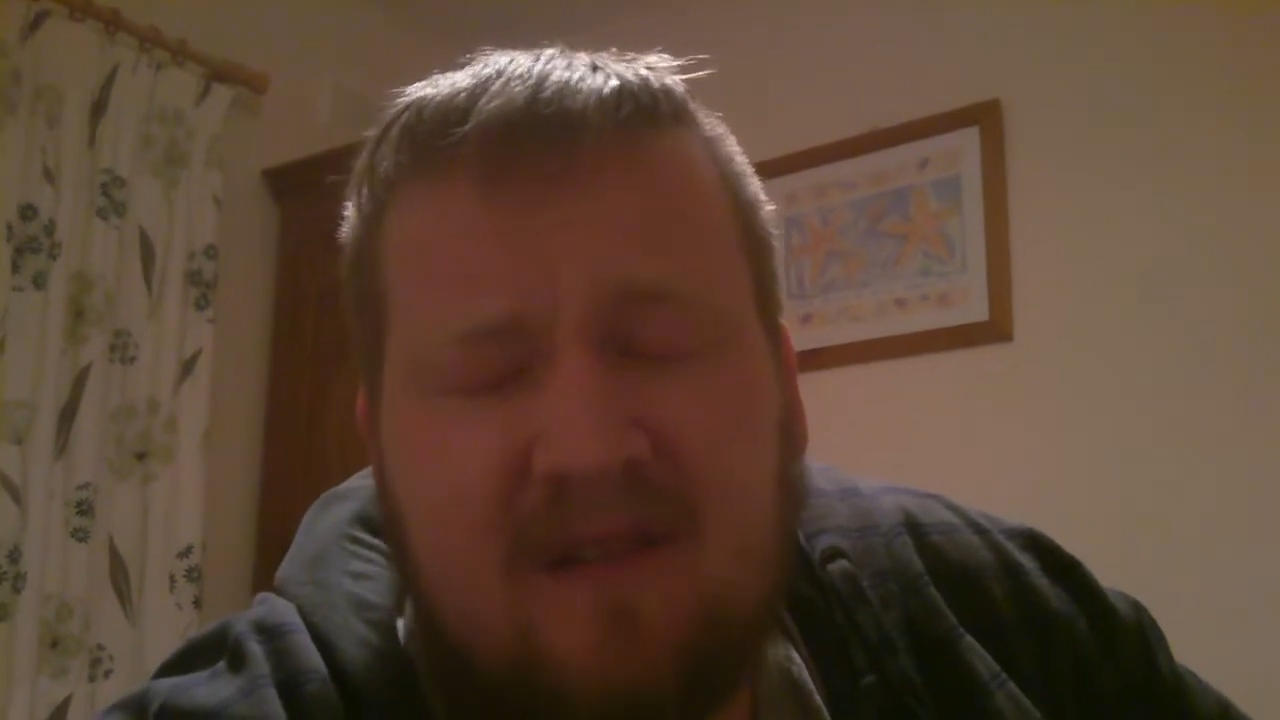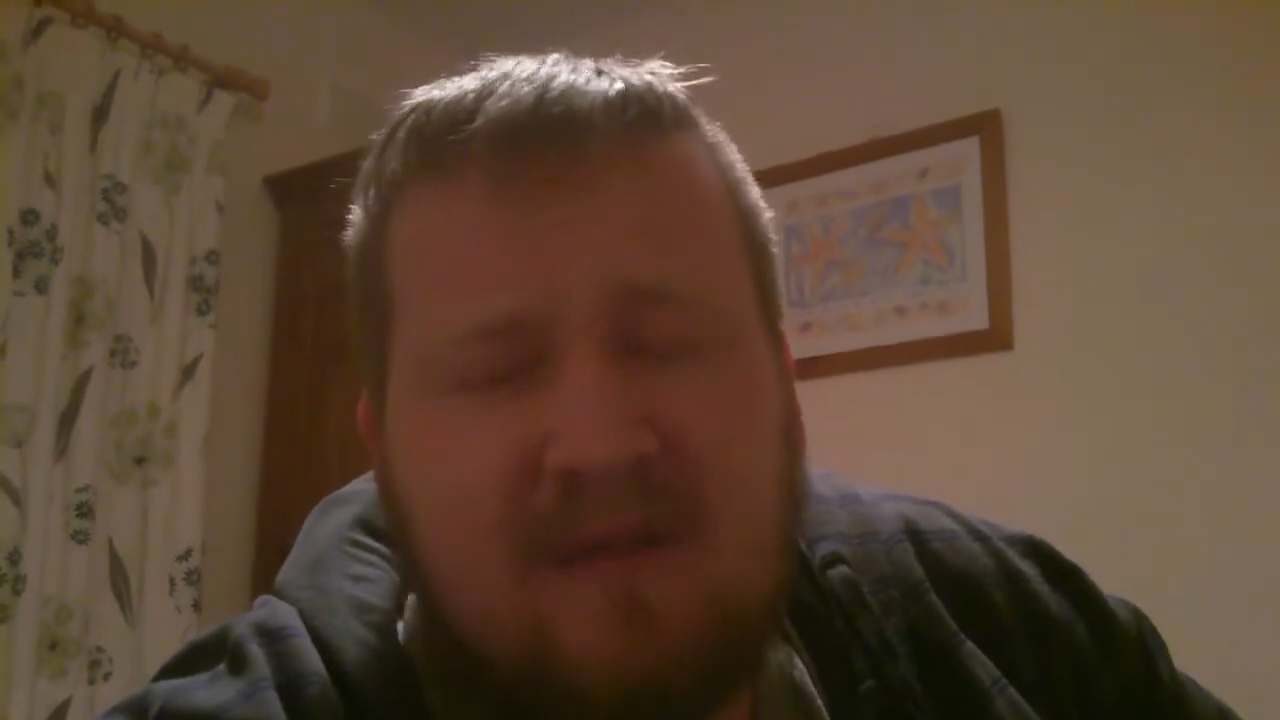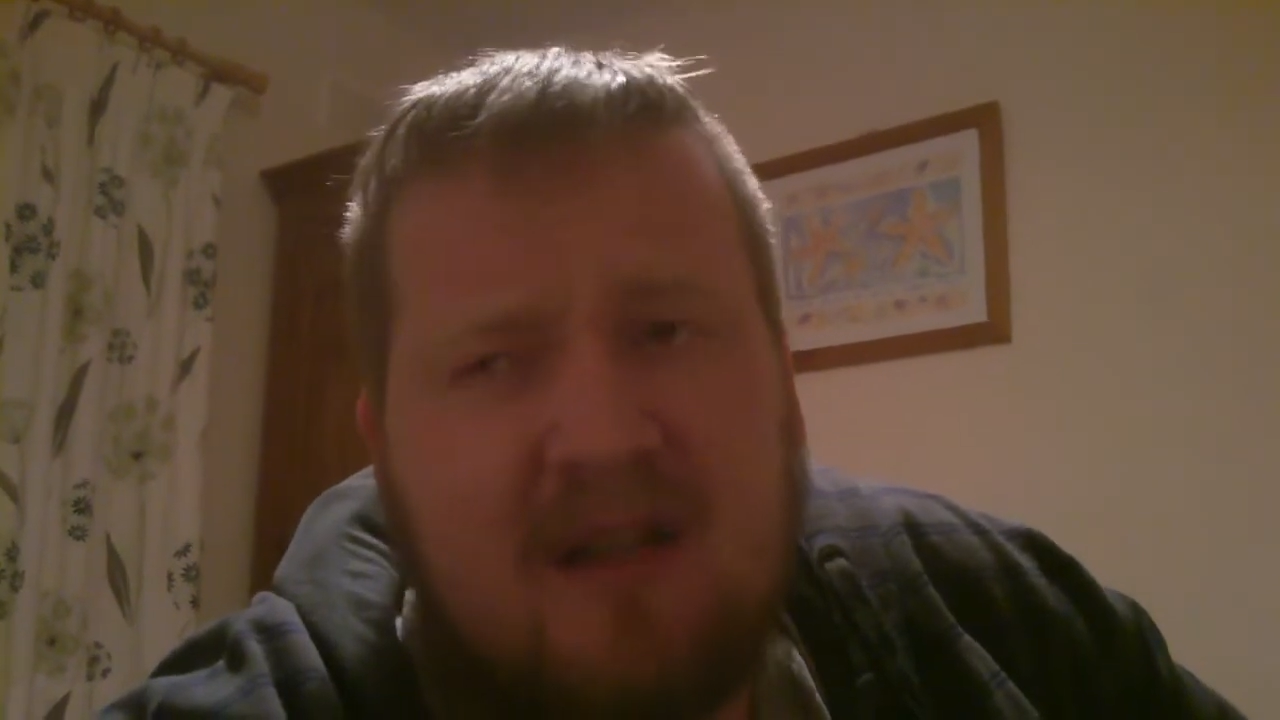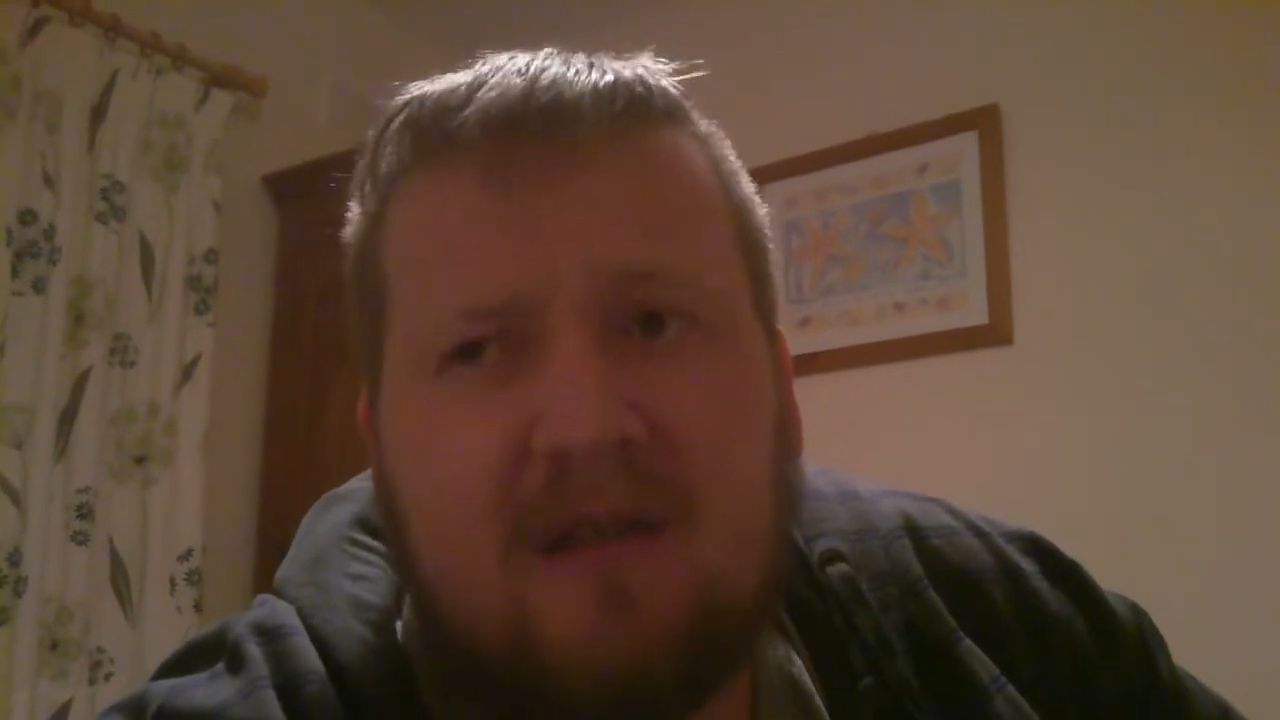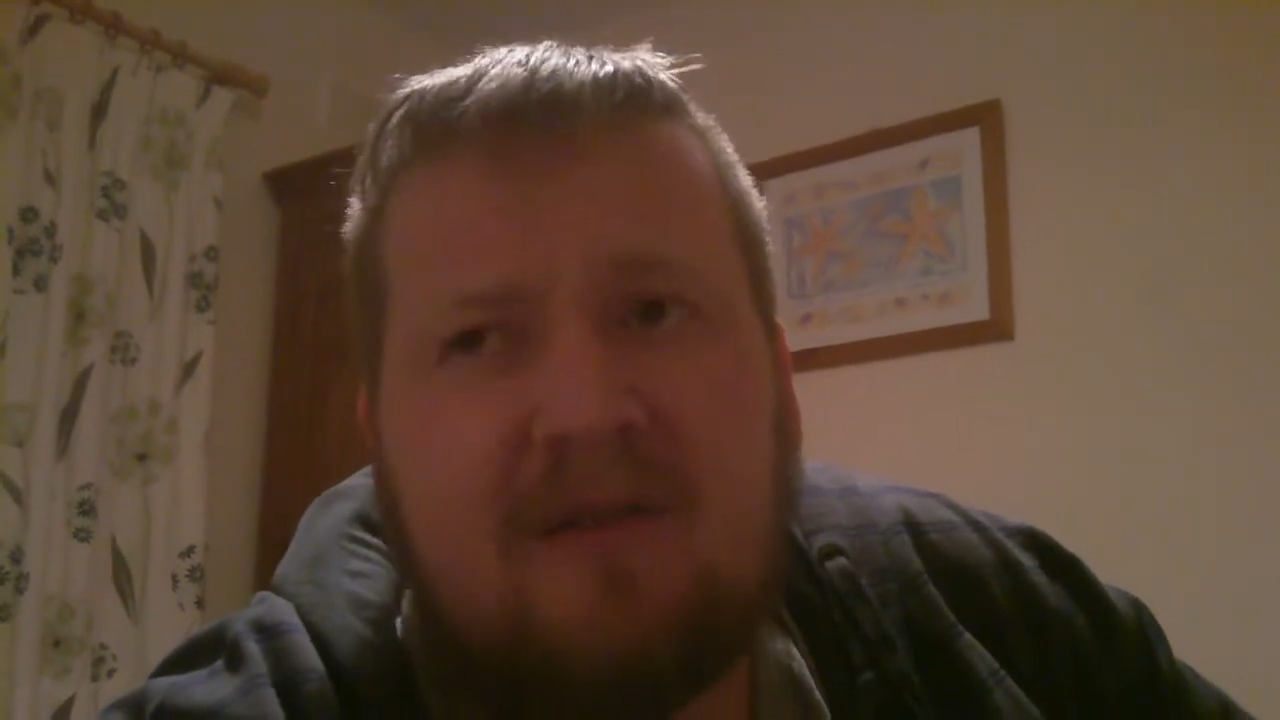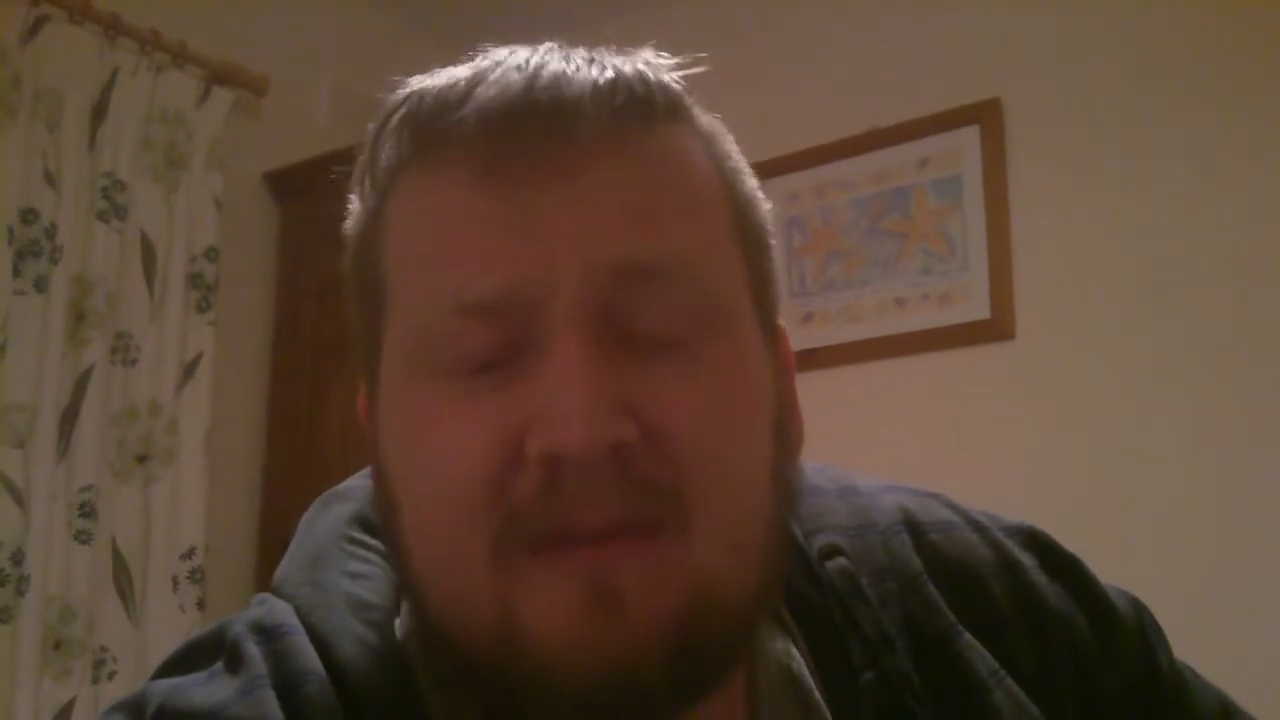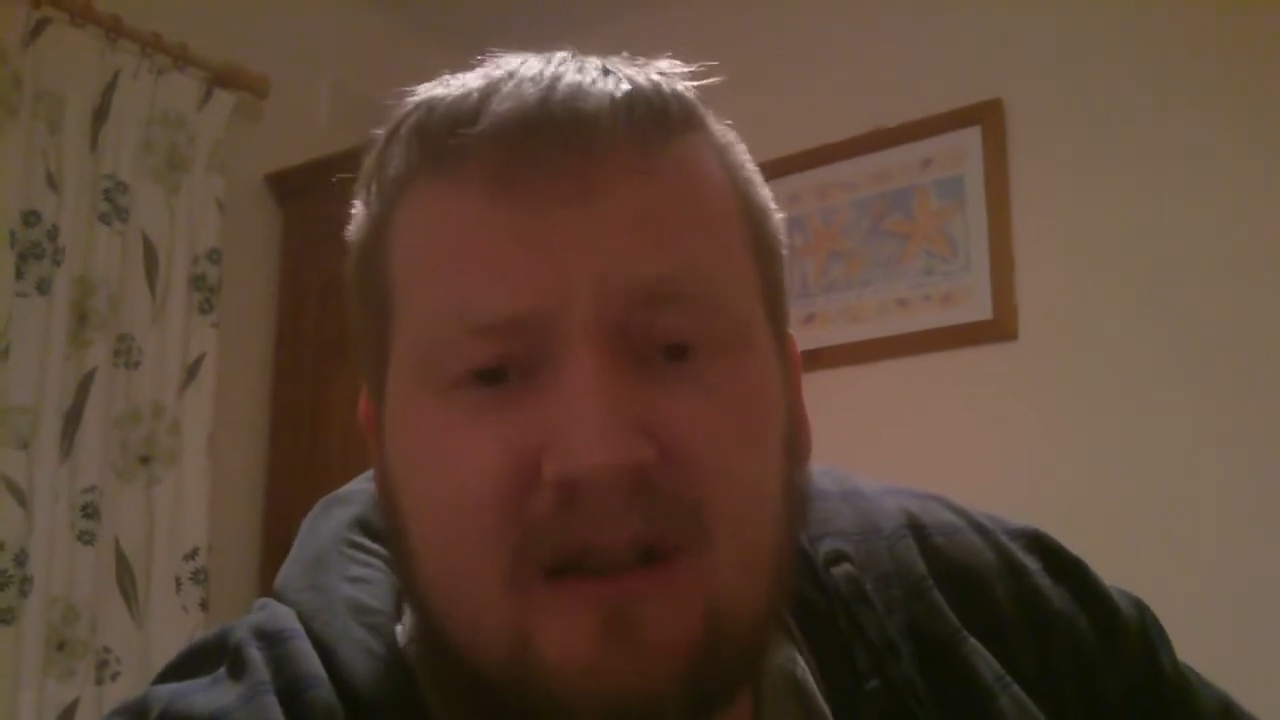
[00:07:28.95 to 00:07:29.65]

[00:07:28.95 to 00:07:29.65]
everybody knows I'm